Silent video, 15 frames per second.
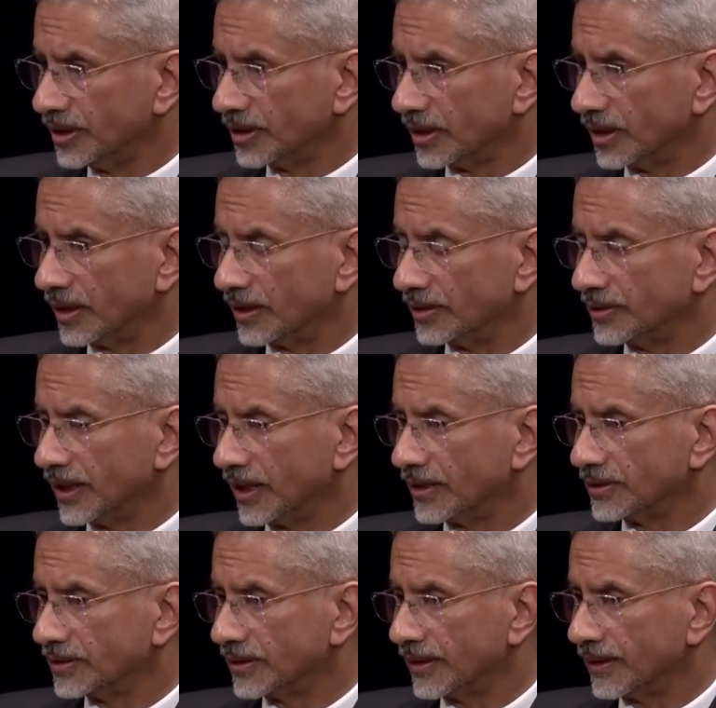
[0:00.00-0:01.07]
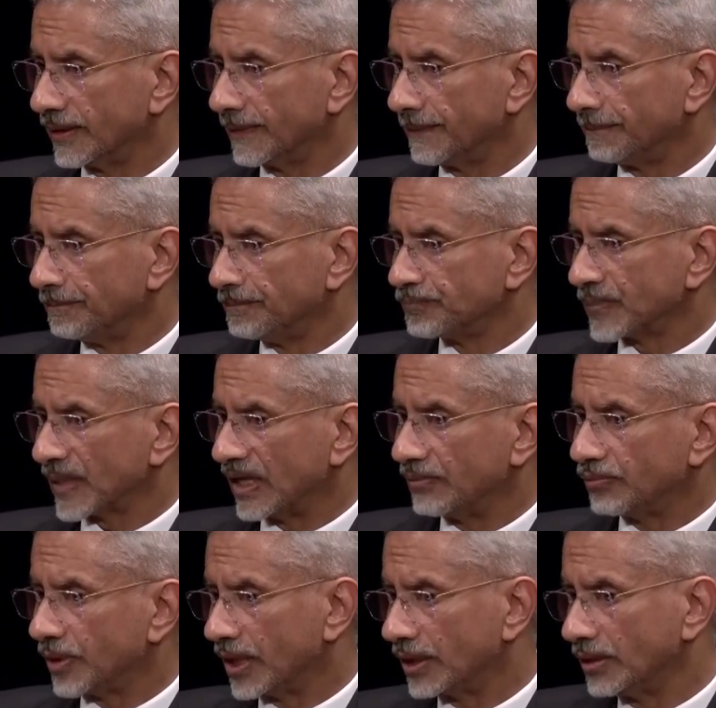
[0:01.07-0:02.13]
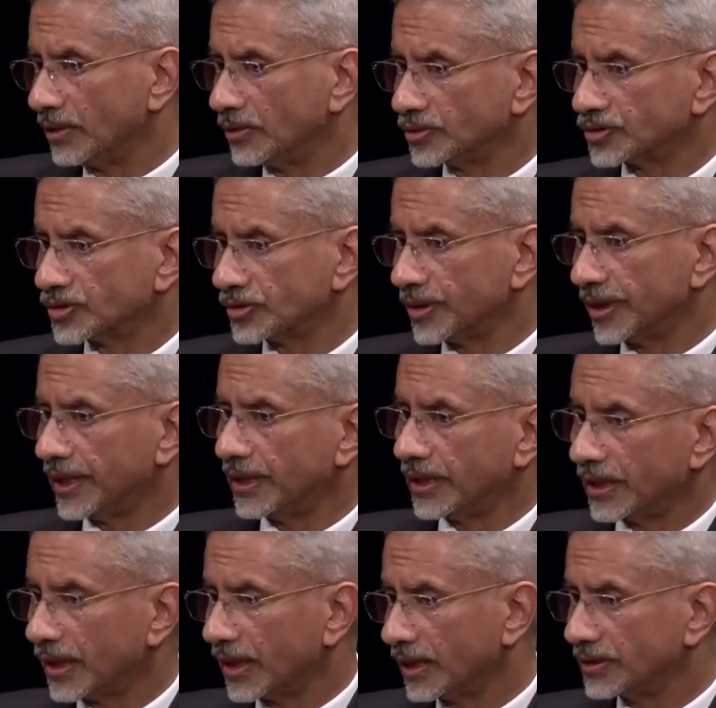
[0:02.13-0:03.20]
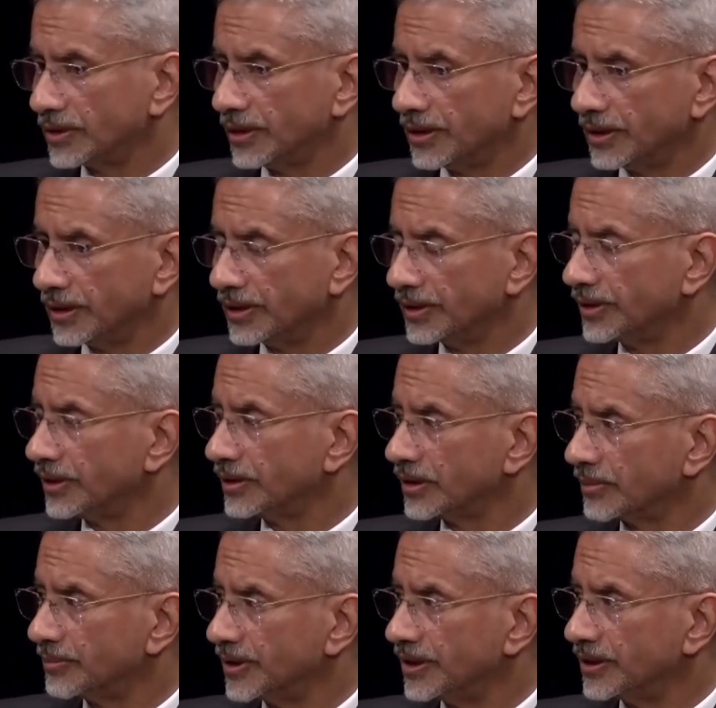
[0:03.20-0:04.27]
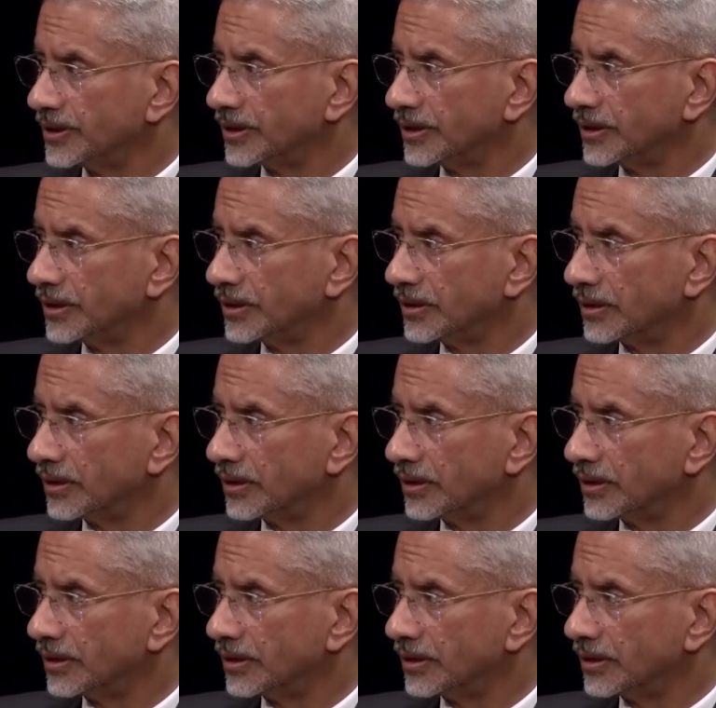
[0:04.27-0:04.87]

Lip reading: That if one looks today at the Indian community,